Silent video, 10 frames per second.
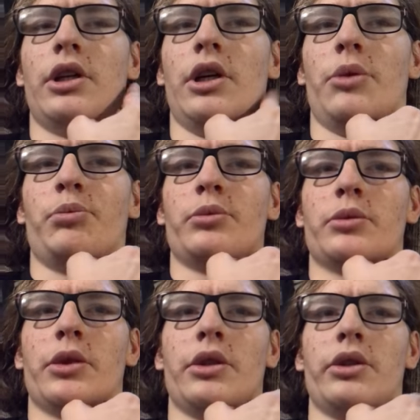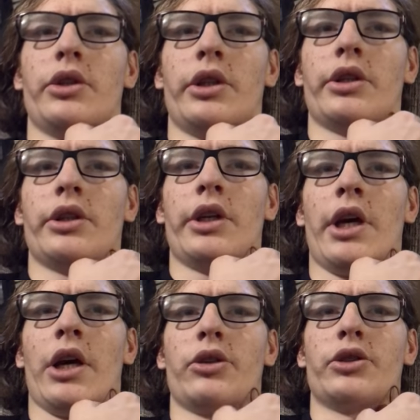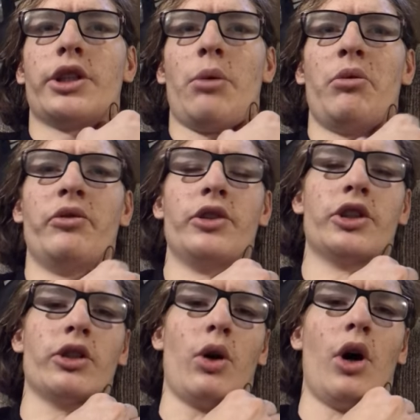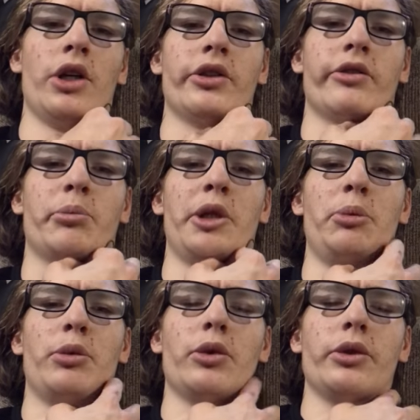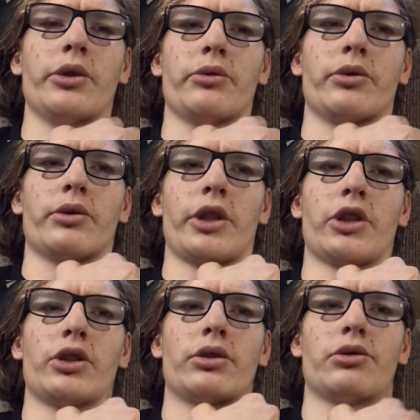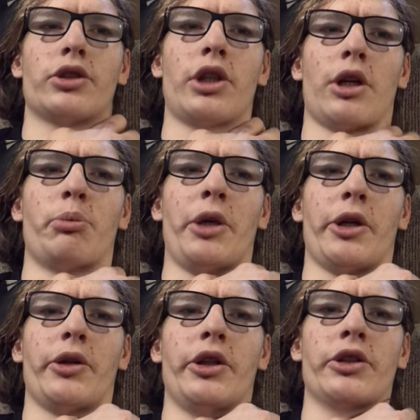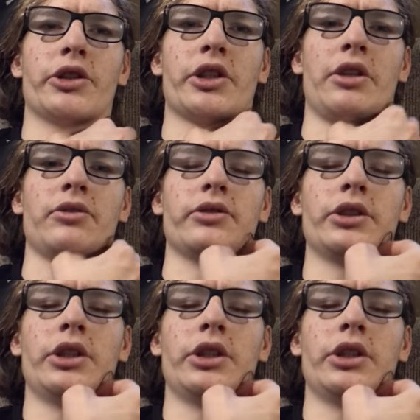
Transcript: and some of it's in honor of people and like Chuck Berry and stuff.